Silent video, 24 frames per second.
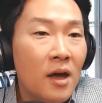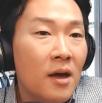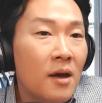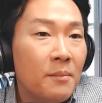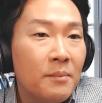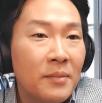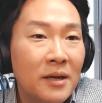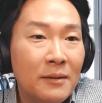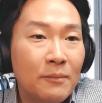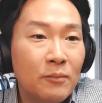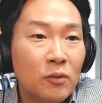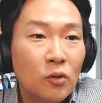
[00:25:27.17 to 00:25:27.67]

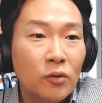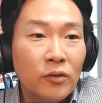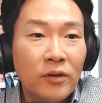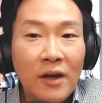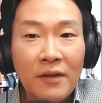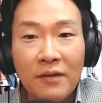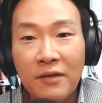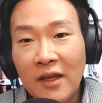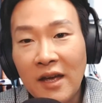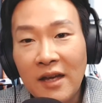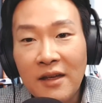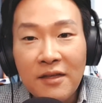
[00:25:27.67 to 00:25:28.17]
people that
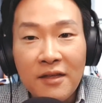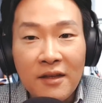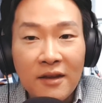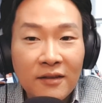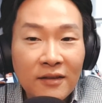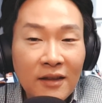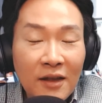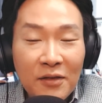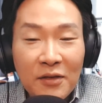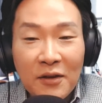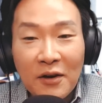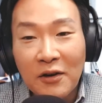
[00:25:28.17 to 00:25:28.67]
they think
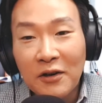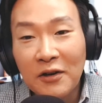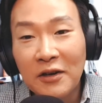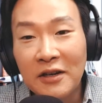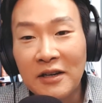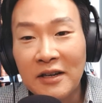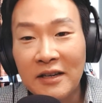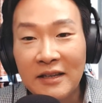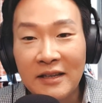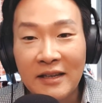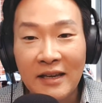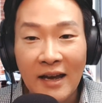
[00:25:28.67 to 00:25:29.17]
that they're going
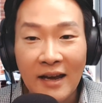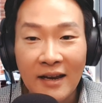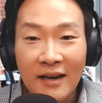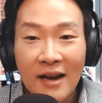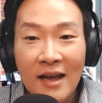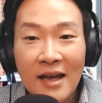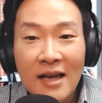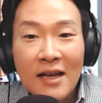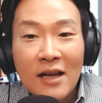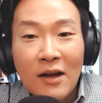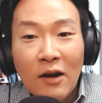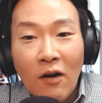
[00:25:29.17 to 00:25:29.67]
to get
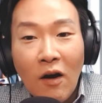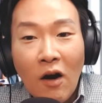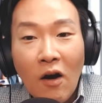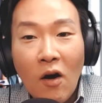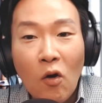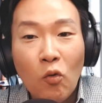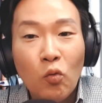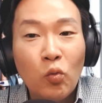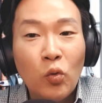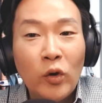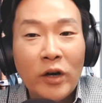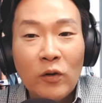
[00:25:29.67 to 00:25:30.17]

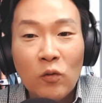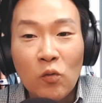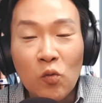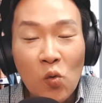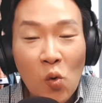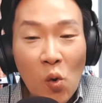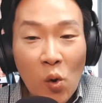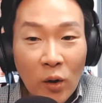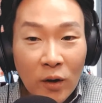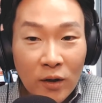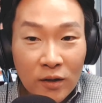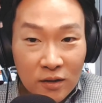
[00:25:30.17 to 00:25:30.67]

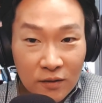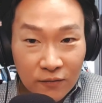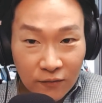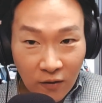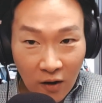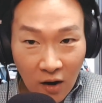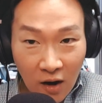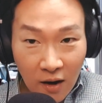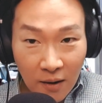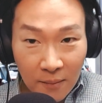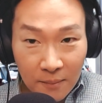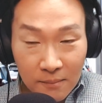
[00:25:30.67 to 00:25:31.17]
rewards
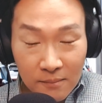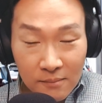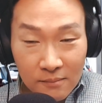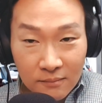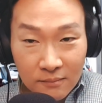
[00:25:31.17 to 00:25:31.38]
from.